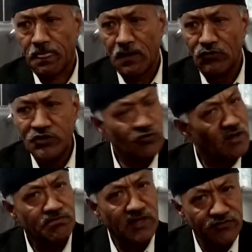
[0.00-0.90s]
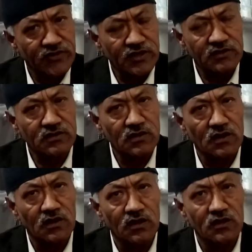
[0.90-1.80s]
which would have benefited
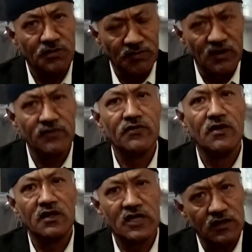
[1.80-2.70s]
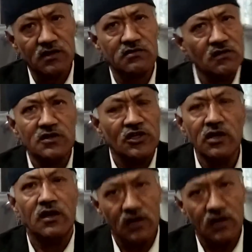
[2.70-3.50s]
the people of Hill.